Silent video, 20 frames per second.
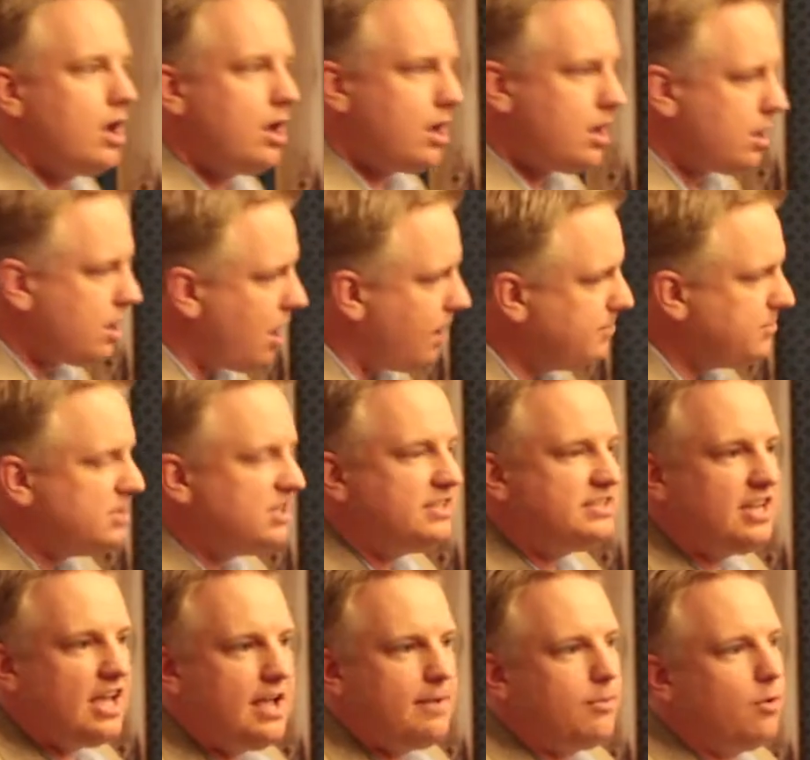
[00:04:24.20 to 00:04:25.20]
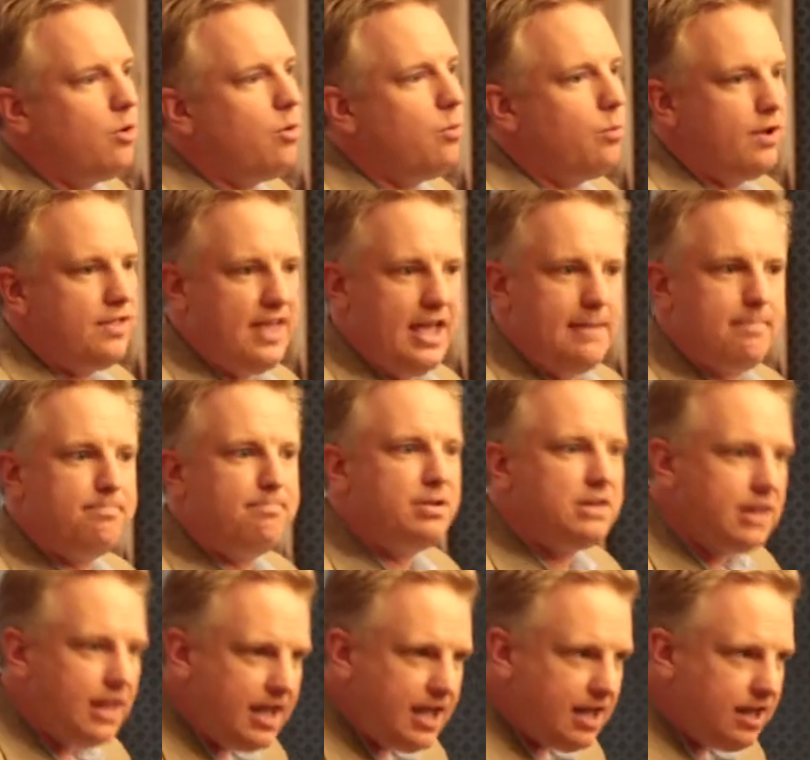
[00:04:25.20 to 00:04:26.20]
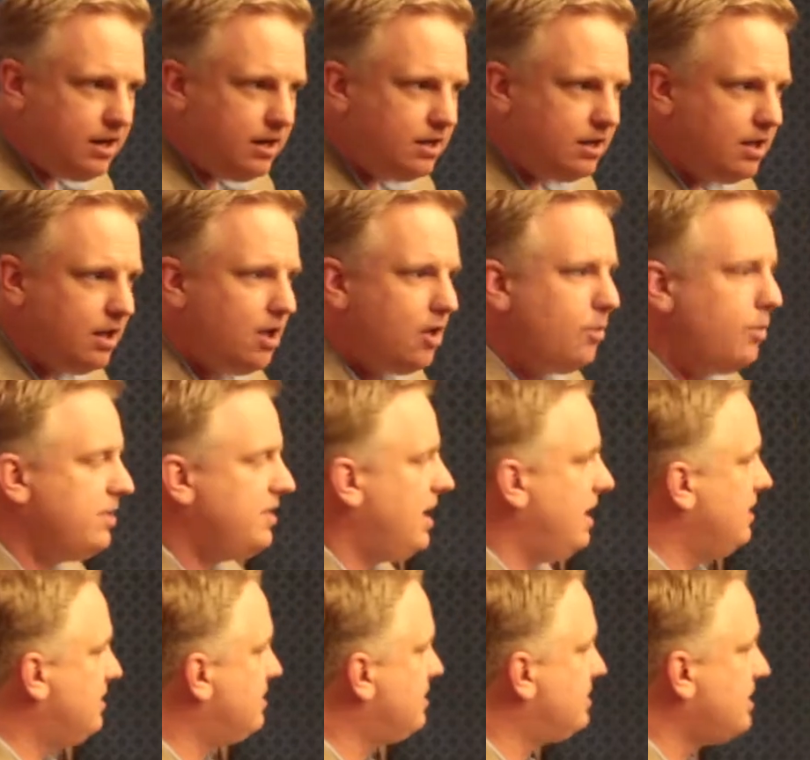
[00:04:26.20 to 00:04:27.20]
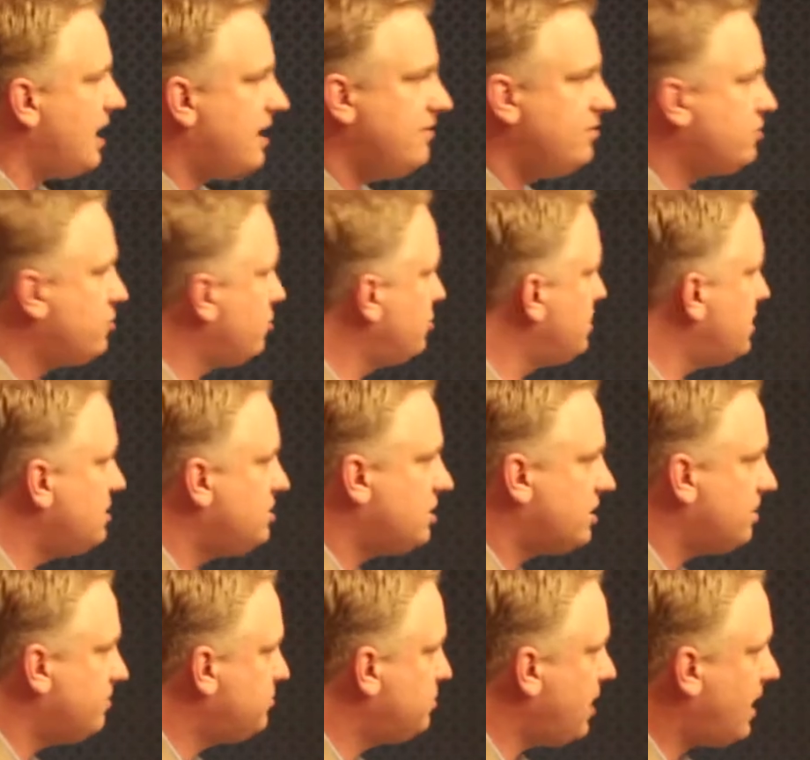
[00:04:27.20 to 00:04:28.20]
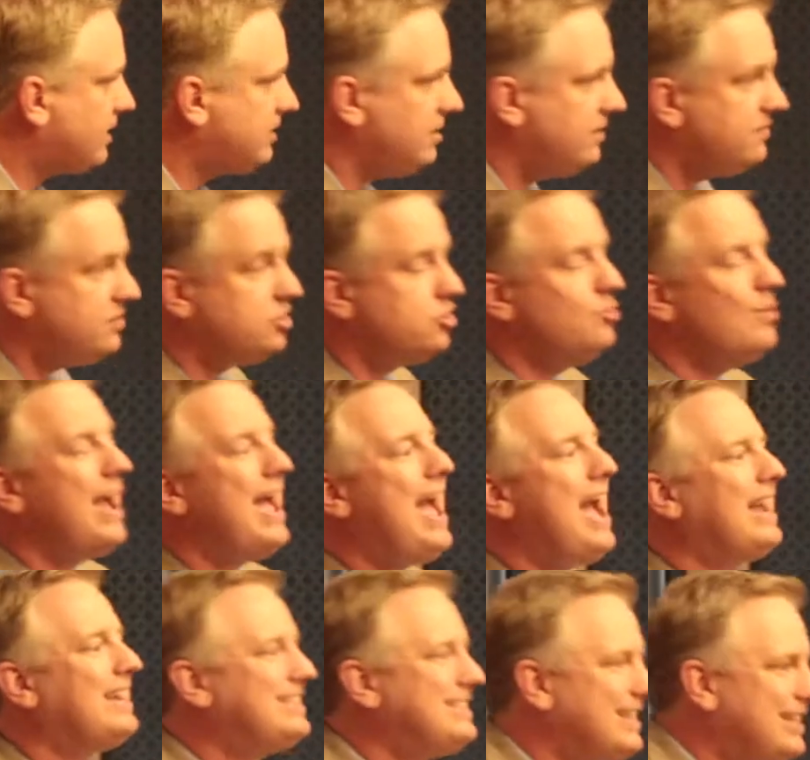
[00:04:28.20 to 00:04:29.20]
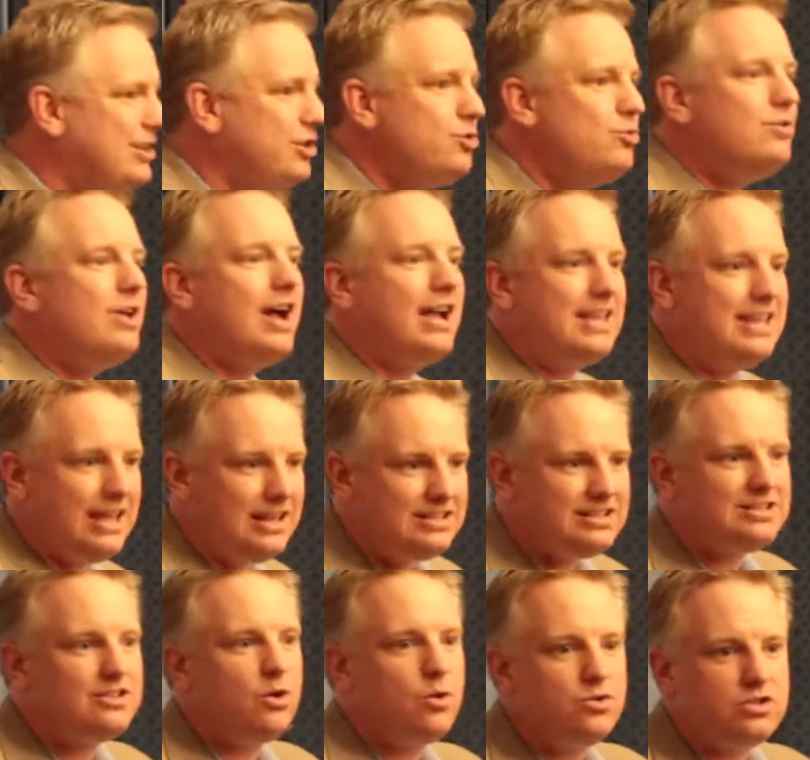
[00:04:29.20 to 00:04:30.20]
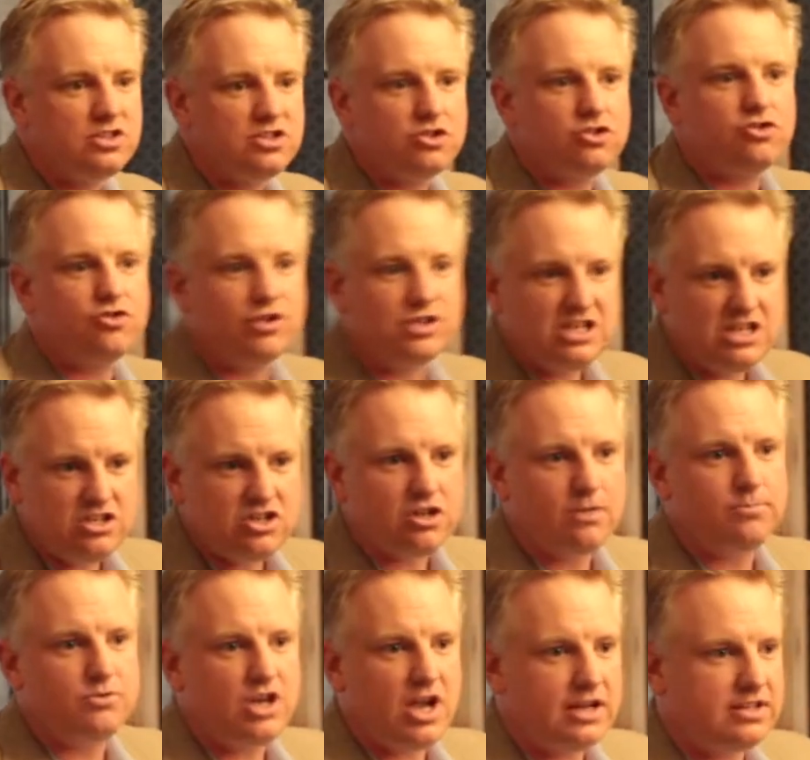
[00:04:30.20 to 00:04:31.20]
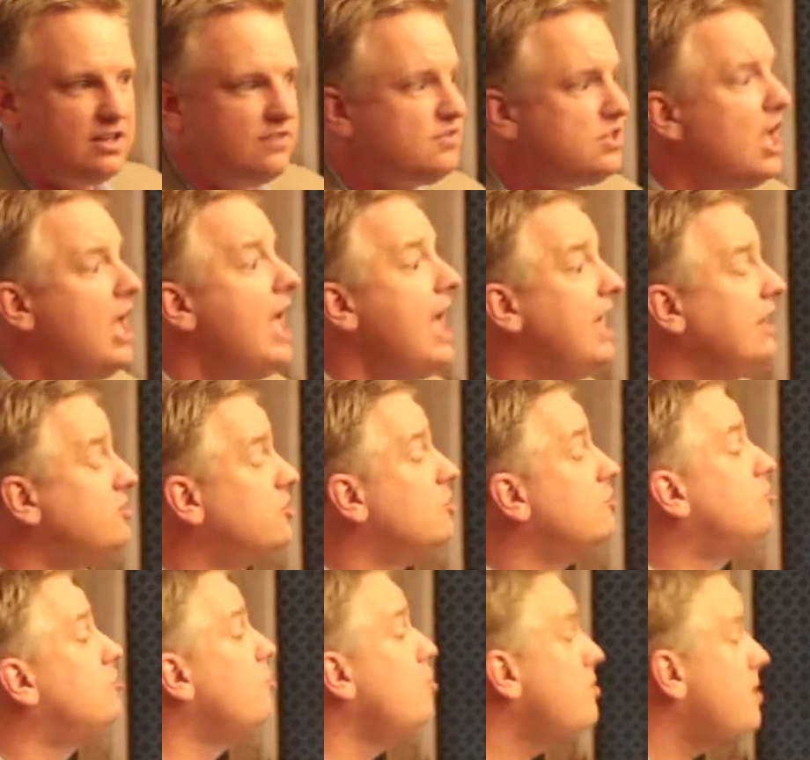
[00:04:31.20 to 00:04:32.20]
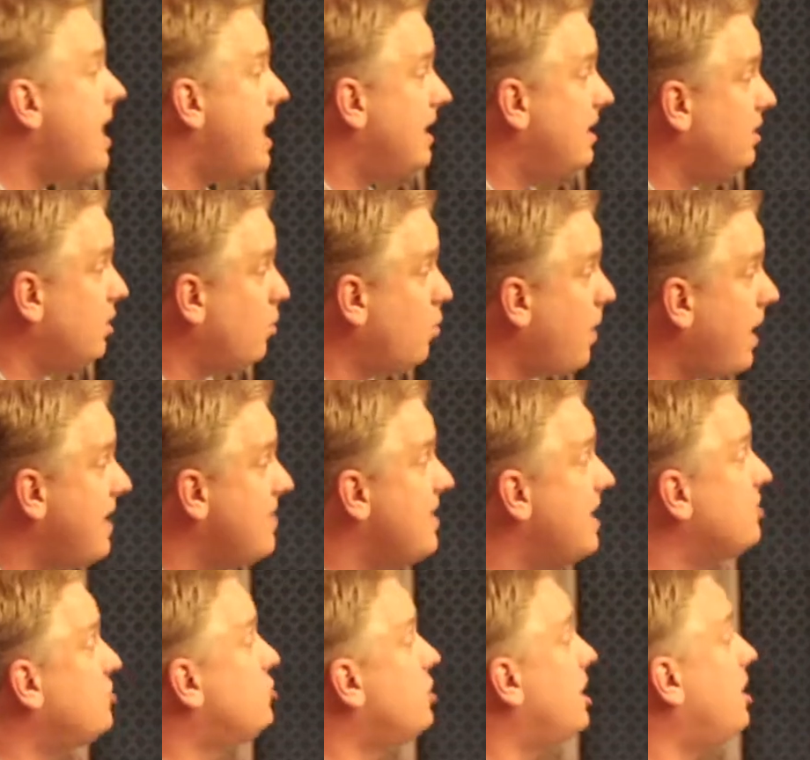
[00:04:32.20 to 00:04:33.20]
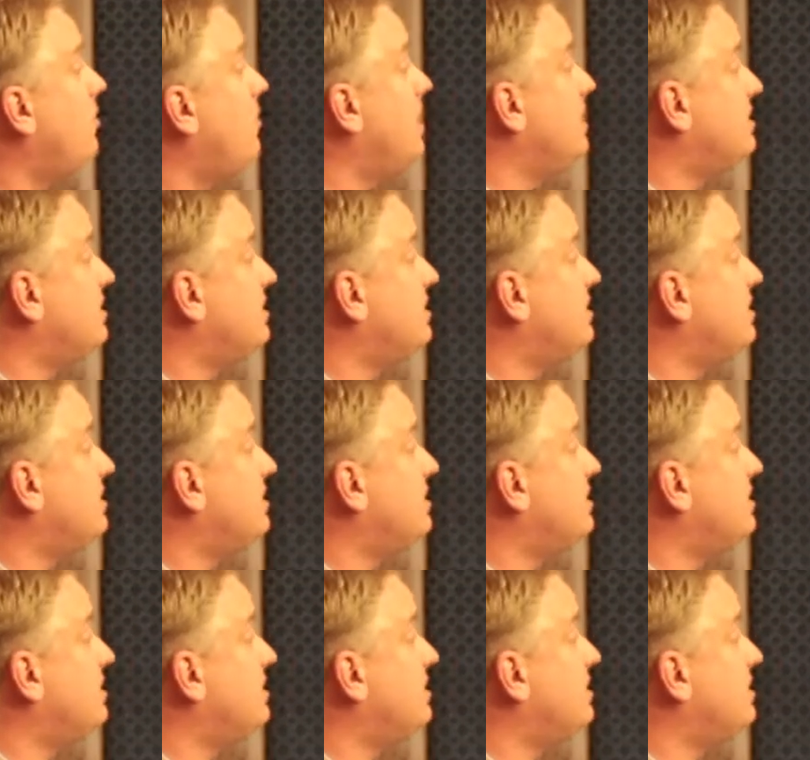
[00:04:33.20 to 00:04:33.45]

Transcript: come to the table with a plan, with a set of strategic objectives, to execute against those strategic objectives, and to do that in a way that generates